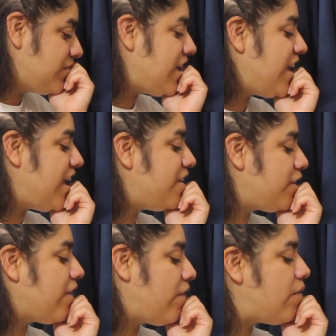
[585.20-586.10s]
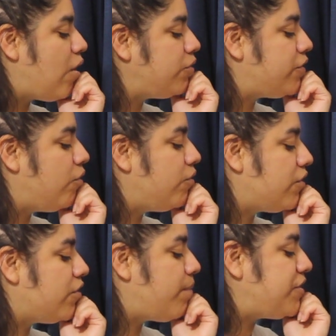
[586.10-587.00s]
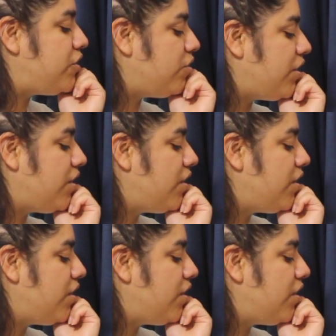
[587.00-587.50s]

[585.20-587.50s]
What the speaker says: It is giving you old schools, cause especially your